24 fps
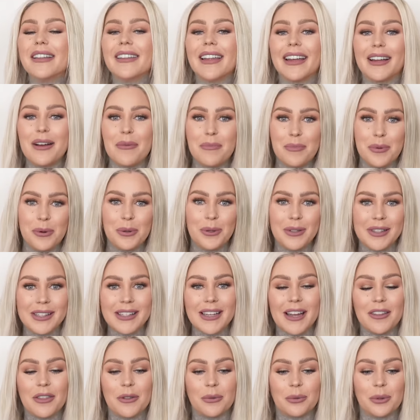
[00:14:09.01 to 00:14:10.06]
but like a pool
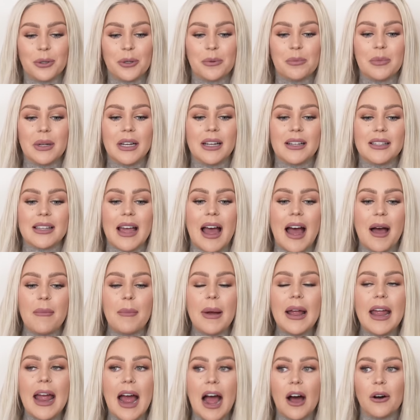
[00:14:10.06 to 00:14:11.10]
inside the room because at
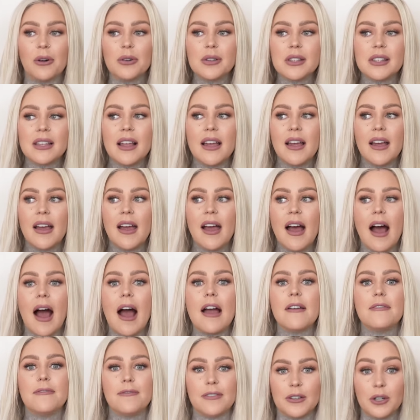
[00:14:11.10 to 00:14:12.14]
my house,
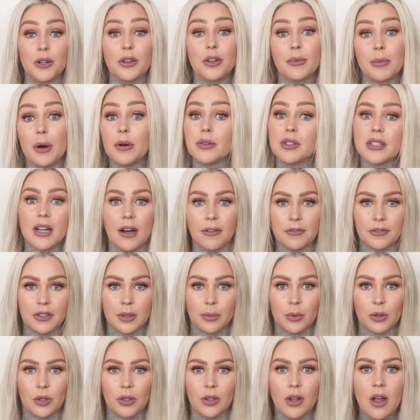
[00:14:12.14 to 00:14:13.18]
I feel the most
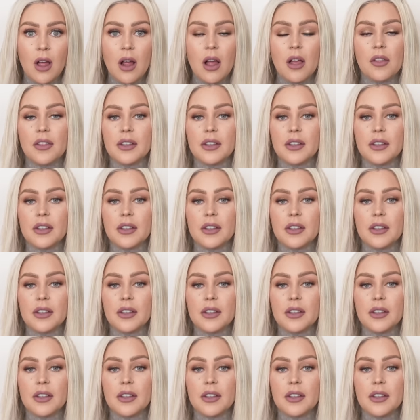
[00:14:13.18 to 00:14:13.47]
comfortable.